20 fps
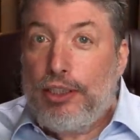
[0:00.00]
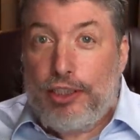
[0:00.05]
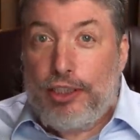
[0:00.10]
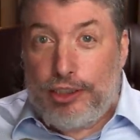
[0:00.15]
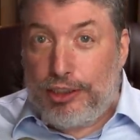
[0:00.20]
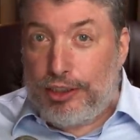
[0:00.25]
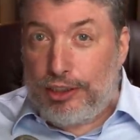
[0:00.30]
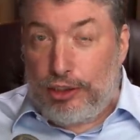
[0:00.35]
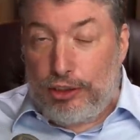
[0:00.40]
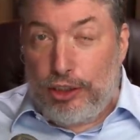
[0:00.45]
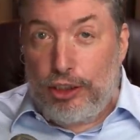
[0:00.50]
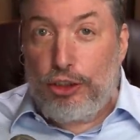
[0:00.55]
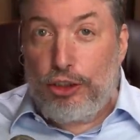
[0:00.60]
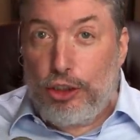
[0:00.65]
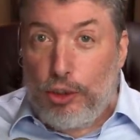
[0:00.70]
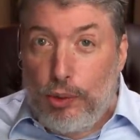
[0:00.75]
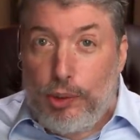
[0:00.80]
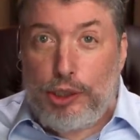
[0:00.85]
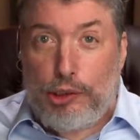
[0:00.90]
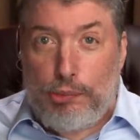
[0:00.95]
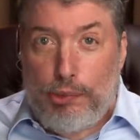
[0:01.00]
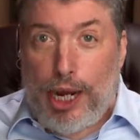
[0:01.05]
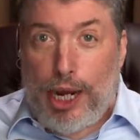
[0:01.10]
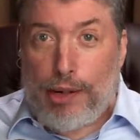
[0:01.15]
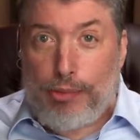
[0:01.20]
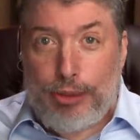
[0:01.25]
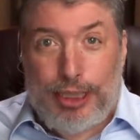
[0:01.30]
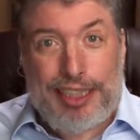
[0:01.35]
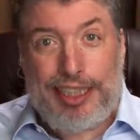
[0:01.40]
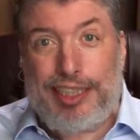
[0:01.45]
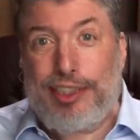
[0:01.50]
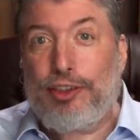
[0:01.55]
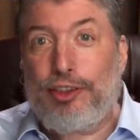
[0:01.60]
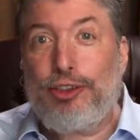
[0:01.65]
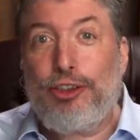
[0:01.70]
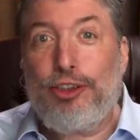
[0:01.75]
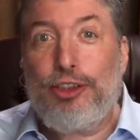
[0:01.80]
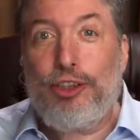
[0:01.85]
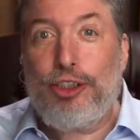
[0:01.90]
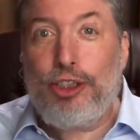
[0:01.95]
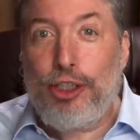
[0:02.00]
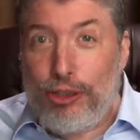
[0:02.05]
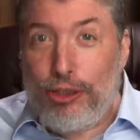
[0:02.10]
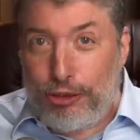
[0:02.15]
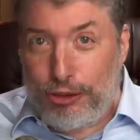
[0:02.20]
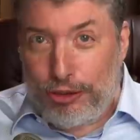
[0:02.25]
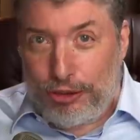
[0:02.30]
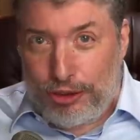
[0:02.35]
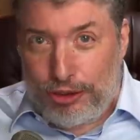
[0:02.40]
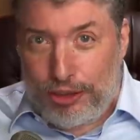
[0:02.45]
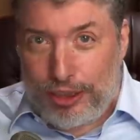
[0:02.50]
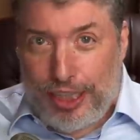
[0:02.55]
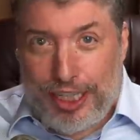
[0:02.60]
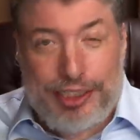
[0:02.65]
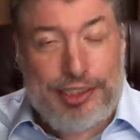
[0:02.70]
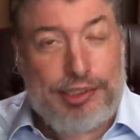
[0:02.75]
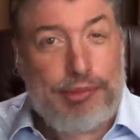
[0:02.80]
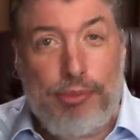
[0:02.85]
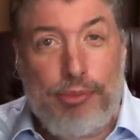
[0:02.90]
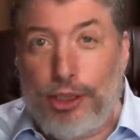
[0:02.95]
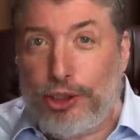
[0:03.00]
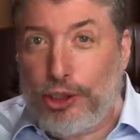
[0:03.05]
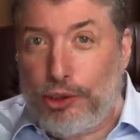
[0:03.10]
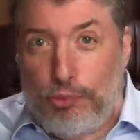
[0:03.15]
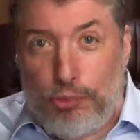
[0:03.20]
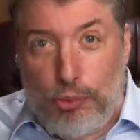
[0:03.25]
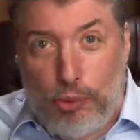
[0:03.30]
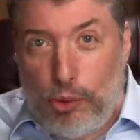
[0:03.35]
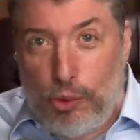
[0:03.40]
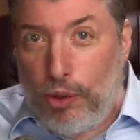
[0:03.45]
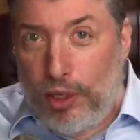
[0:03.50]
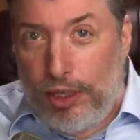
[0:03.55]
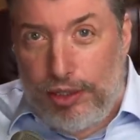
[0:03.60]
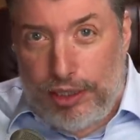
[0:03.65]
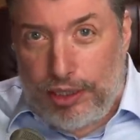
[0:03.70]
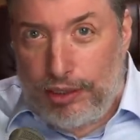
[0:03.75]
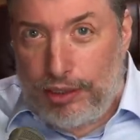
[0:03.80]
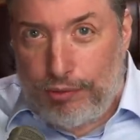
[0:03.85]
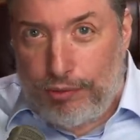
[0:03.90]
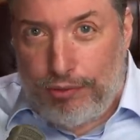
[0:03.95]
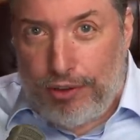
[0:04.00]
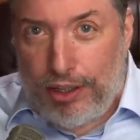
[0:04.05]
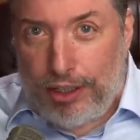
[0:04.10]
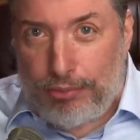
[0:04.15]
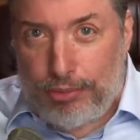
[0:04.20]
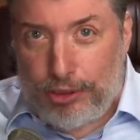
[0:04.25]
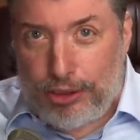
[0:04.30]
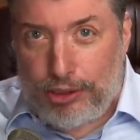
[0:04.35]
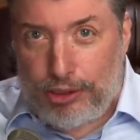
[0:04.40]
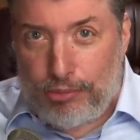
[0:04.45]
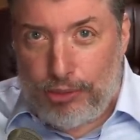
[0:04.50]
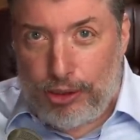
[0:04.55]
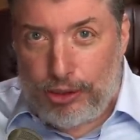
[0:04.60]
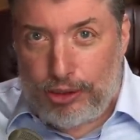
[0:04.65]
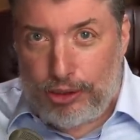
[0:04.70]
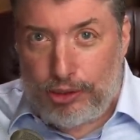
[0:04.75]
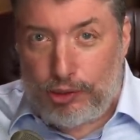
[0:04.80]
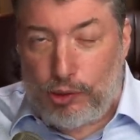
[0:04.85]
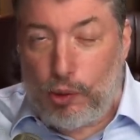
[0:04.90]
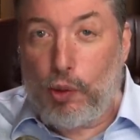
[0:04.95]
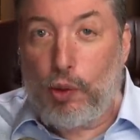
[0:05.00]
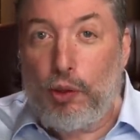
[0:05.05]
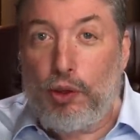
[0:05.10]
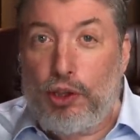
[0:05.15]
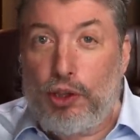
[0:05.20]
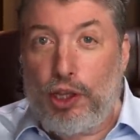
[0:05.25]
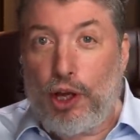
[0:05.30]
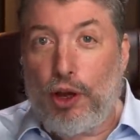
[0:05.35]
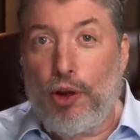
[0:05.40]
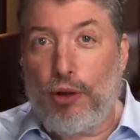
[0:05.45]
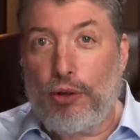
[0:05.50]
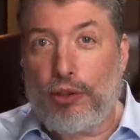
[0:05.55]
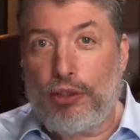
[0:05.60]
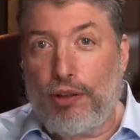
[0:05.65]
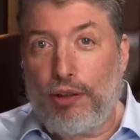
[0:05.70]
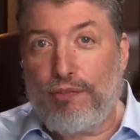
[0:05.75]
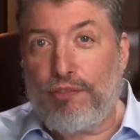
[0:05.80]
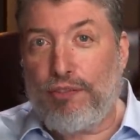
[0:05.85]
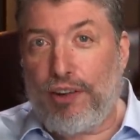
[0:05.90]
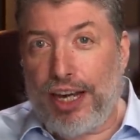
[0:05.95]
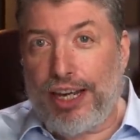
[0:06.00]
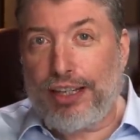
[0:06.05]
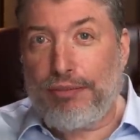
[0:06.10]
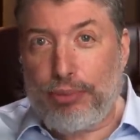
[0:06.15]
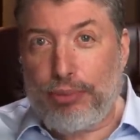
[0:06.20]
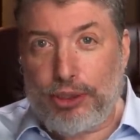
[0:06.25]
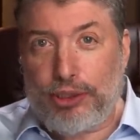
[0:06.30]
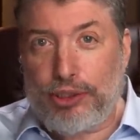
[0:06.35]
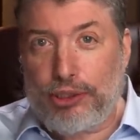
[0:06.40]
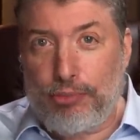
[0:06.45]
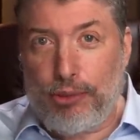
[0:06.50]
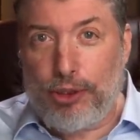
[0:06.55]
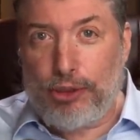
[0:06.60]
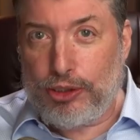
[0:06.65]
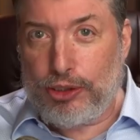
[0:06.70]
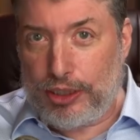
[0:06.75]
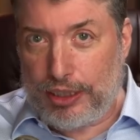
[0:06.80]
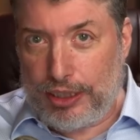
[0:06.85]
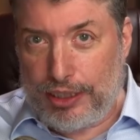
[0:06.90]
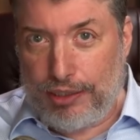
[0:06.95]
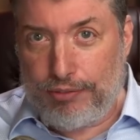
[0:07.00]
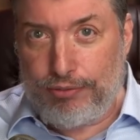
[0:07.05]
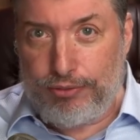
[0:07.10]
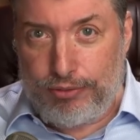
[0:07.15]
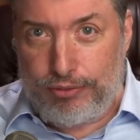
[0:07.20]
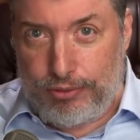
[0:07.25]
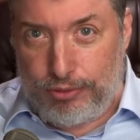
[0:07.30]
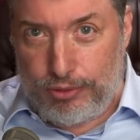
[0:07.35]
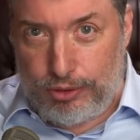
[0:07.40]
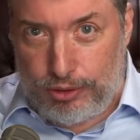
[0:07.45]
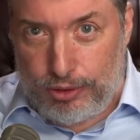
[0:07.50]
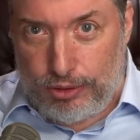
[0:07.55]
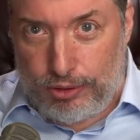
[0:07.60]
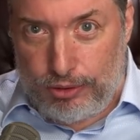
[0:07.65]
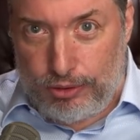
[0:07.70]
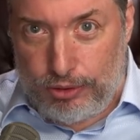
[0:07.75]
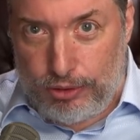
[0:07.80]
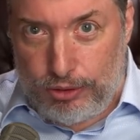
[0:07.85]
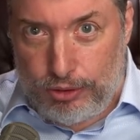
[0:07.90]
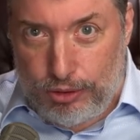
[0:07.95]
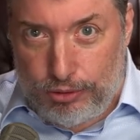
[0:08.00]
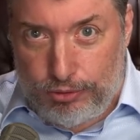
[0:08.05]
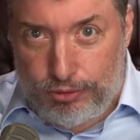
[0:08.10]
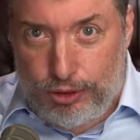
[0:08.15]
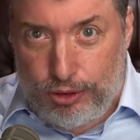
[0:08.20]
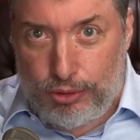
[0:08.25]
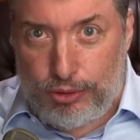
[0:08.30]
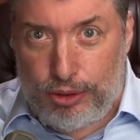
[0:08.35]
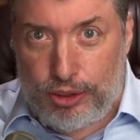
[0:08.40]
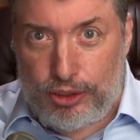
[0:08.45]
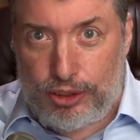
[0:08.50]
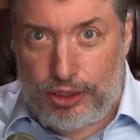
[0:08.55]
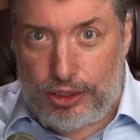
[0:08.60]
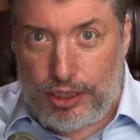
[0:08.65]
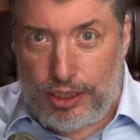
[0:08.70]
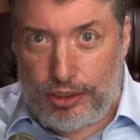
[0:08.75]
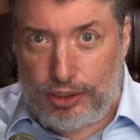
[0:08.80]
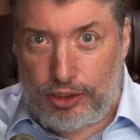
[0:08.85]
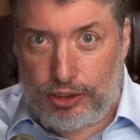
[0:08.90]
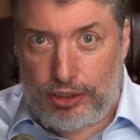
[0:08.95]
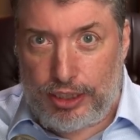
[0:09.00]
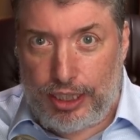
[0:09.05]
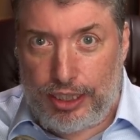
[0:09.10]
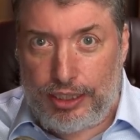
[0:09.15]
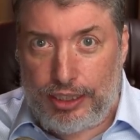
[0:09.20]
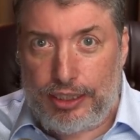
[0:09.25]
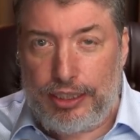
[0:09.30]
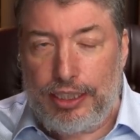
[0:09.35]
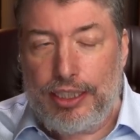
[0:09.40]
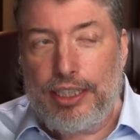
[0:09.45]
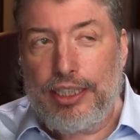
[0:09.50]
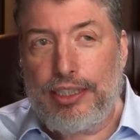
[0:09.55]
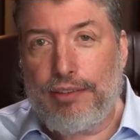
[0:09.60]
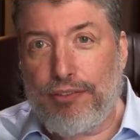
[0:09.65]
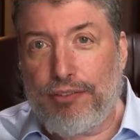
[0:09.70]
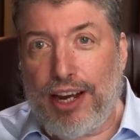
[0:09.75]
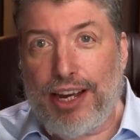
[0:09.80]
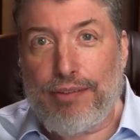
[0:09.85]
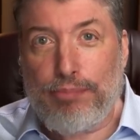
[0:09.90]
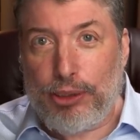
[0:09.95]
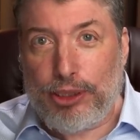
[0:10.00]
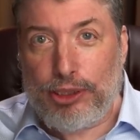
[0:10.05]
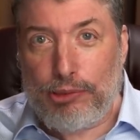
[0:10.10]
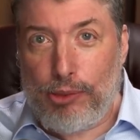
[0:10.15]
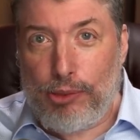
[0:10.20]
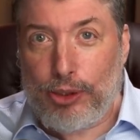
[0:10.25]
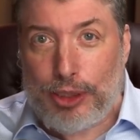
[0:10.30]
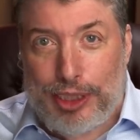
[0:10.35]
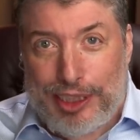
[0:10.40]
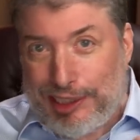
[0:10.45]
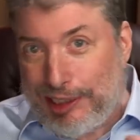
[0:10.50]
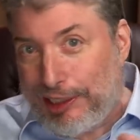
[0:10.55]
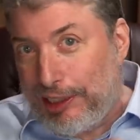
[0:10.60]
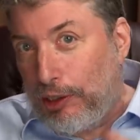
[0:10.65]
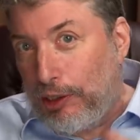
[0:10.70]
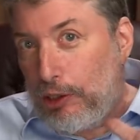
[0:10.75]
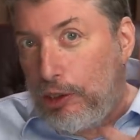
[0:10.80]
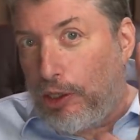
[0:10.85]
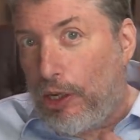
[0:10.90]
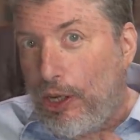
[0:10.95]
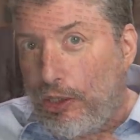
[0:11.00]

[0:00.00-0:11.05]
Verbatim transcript: the, the Jewish Bible is huge. It's much more than the five books of Moses. Although the five books of Moses, to give your viewers an understanding, the five books of Moses is still